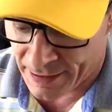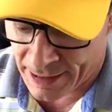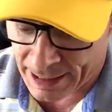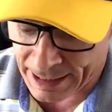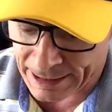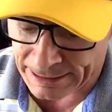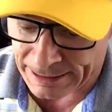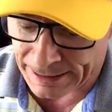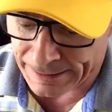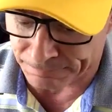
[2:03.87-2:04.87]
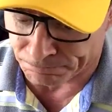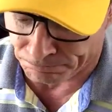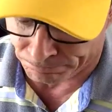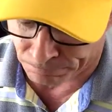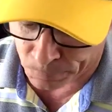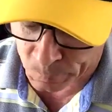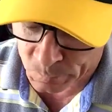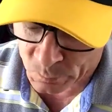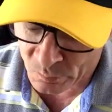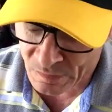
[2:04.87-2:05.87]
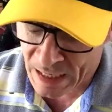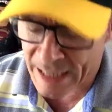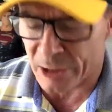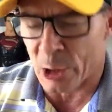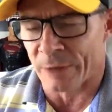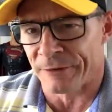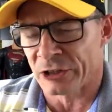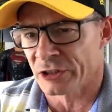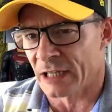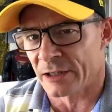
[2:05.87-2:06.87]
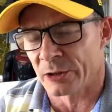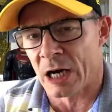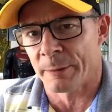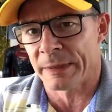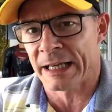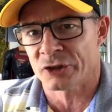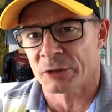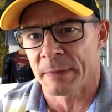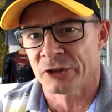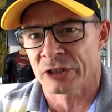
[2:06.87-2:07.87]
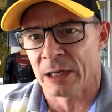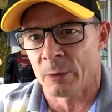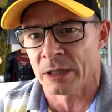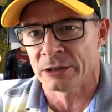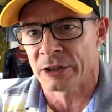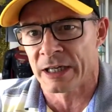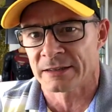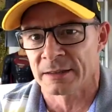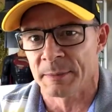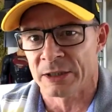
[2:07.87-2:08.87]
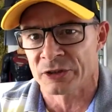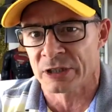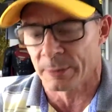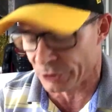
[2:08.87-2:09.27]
And I don't know how many I should mention. I want you guys to mention some on